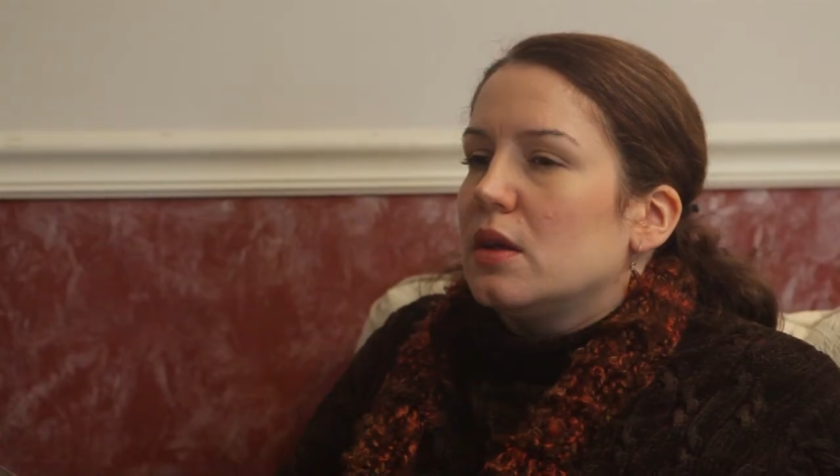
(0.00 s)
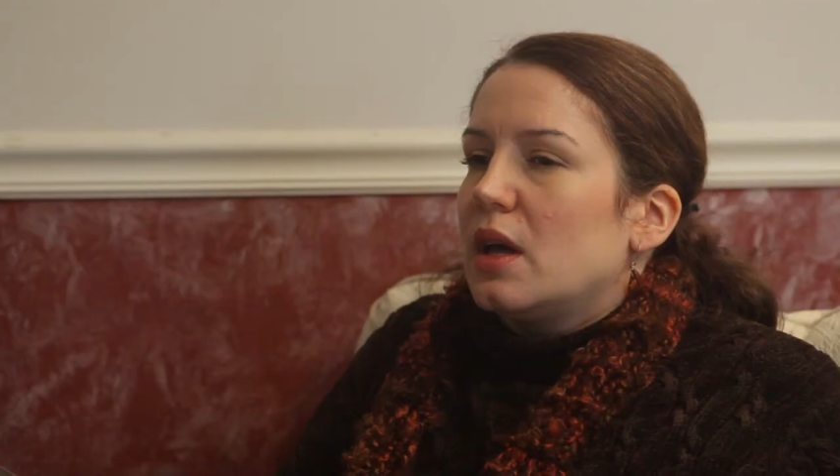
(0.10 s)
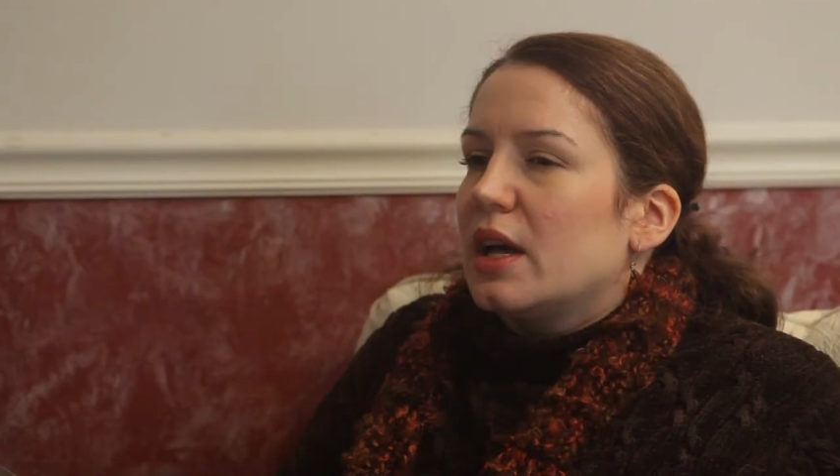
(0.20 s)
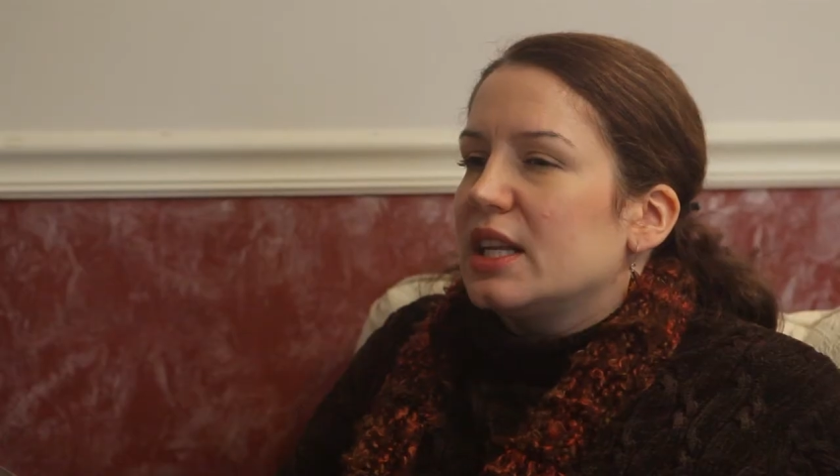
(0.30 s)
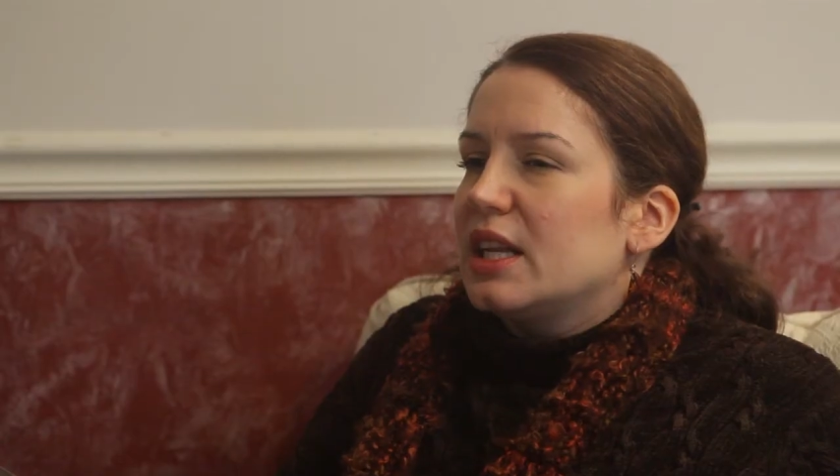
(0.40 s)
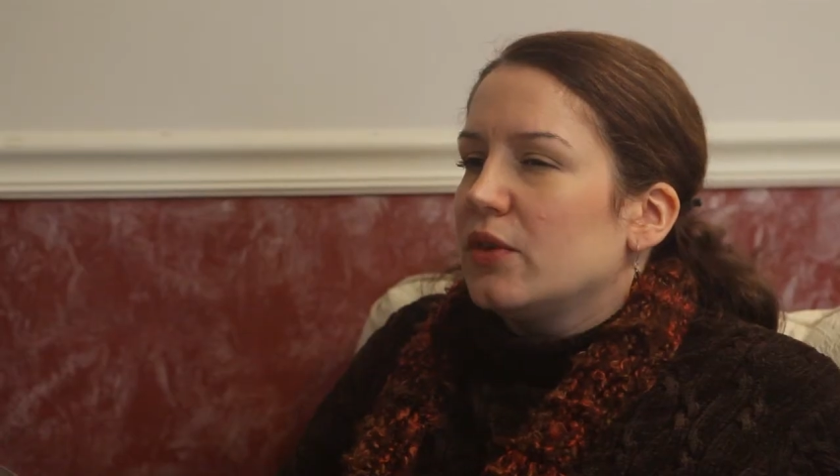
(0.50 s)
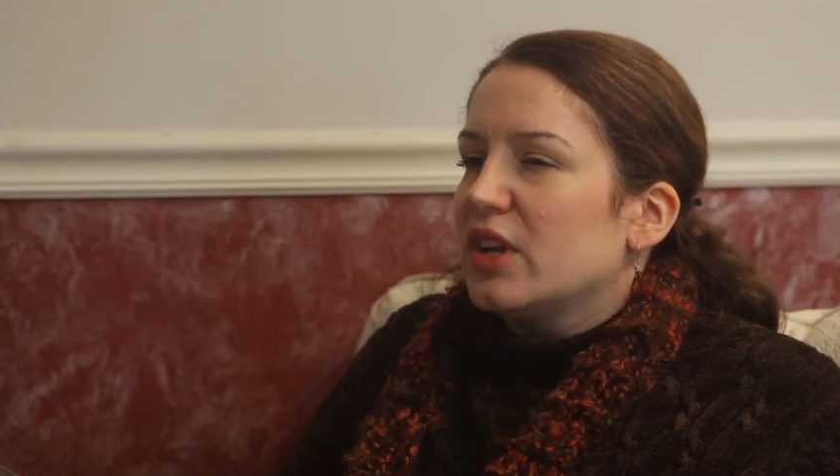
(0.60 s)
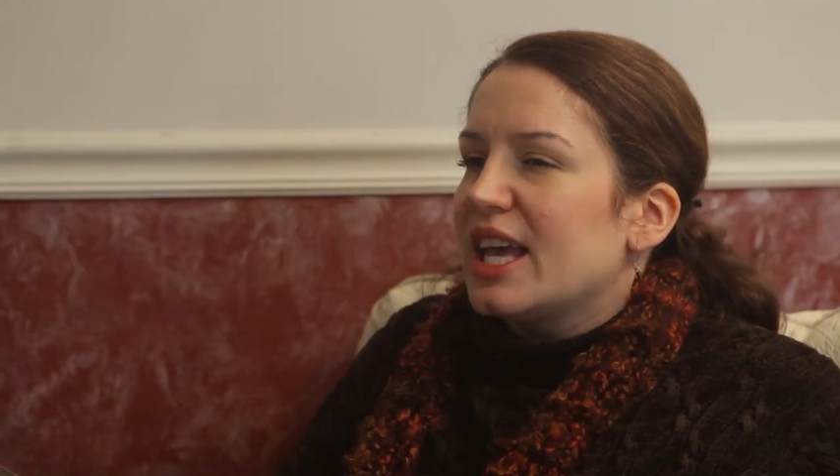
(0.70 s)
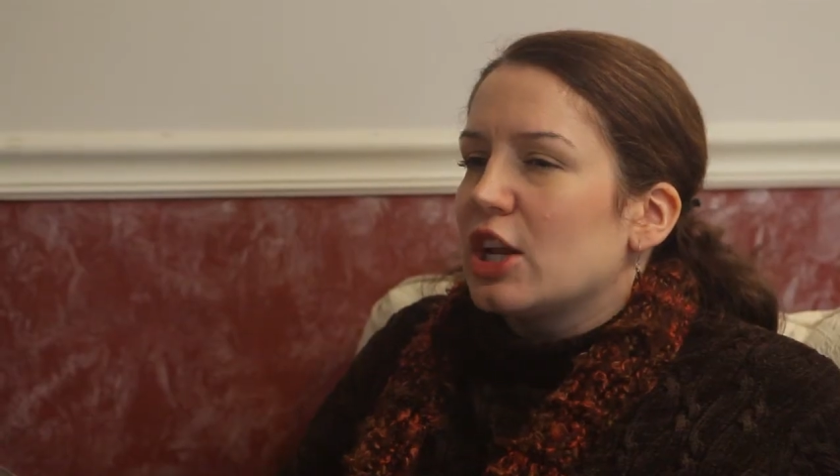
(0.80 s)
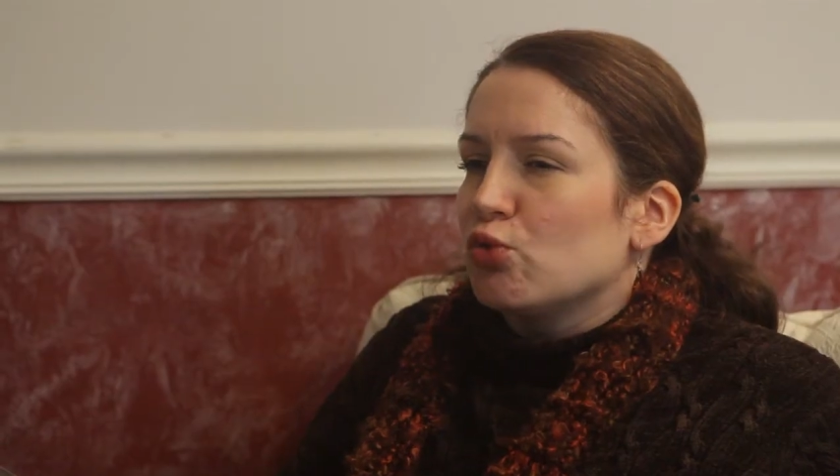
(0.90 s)
I can never
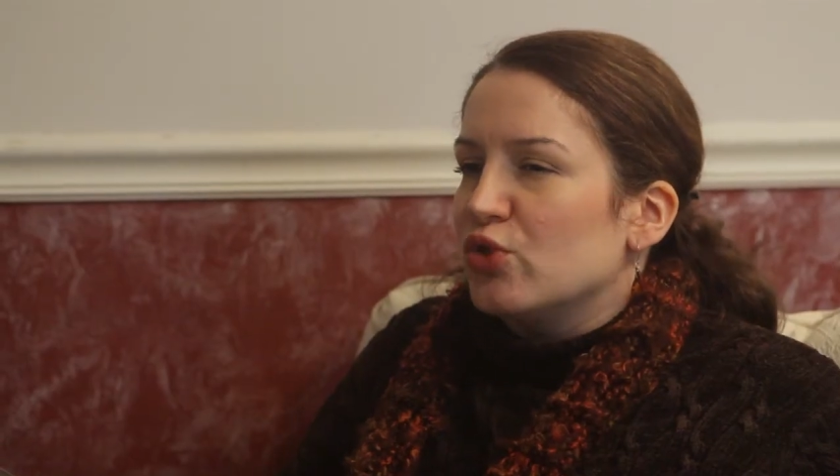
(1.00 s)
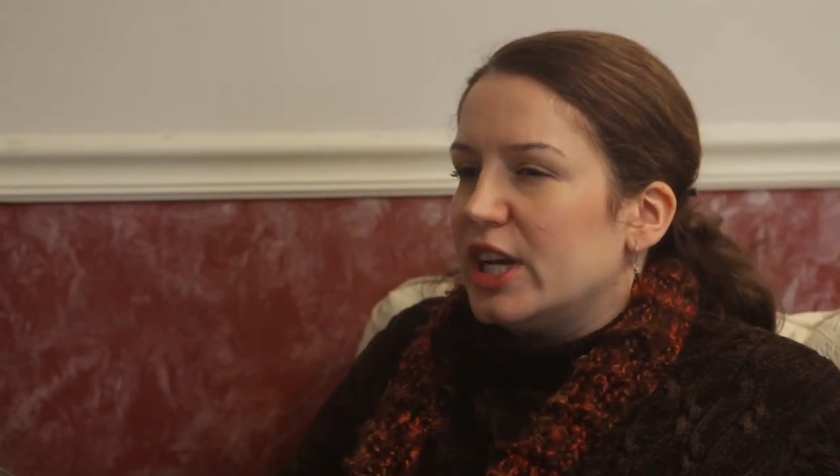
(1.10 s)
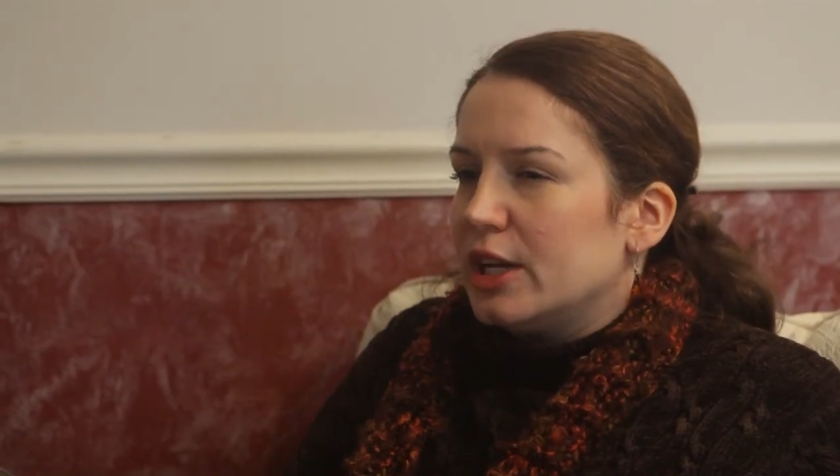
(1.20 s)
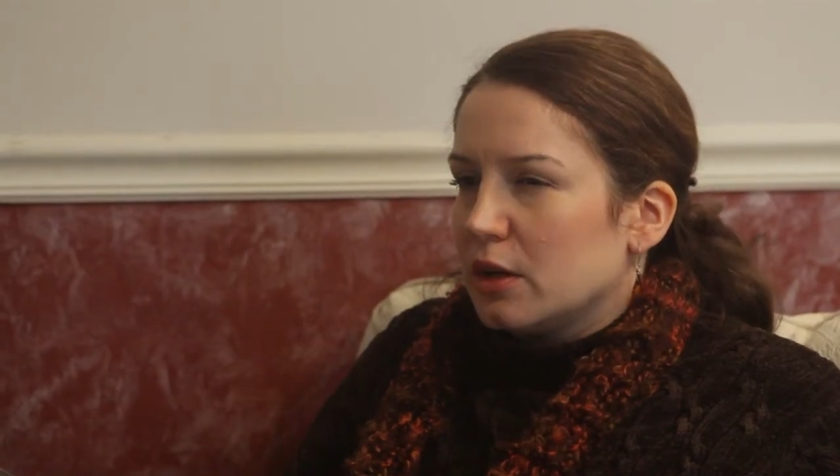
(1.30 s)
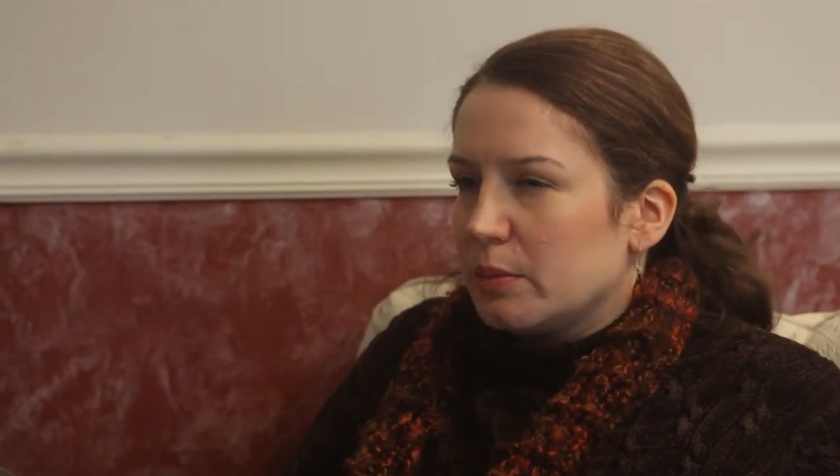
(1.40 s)
get a read on